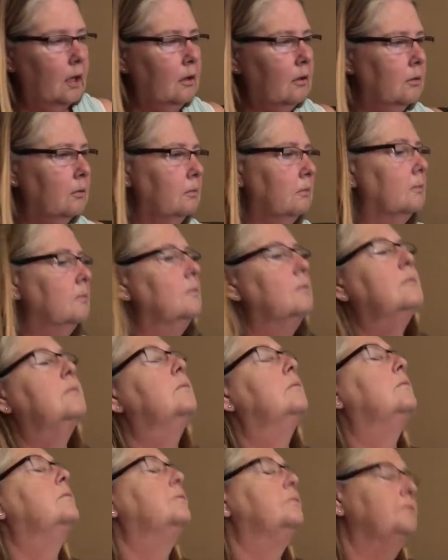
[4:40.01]
I know.
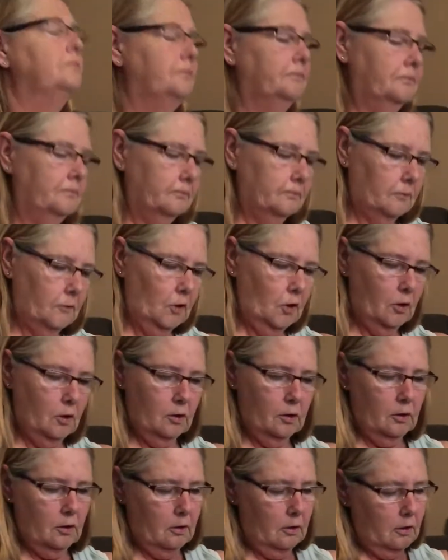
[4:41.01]

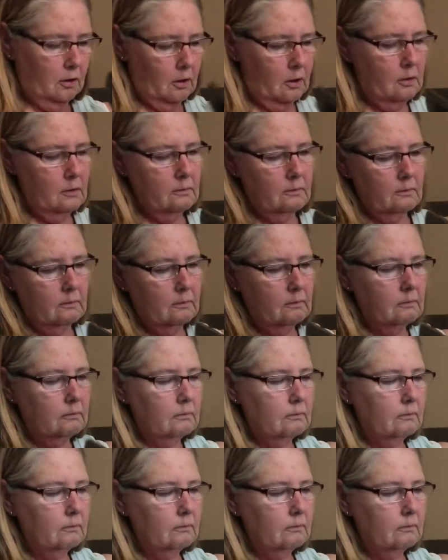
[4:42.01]
Good girl.